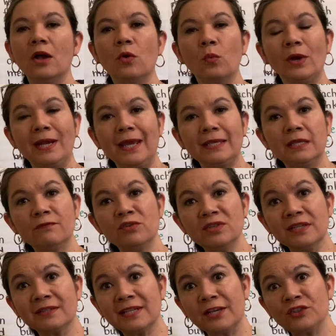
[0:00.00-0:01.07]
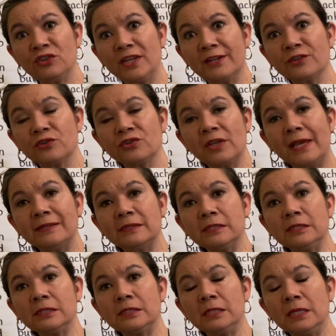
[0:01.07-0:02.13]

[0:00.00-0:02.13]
When I give you dictation exercises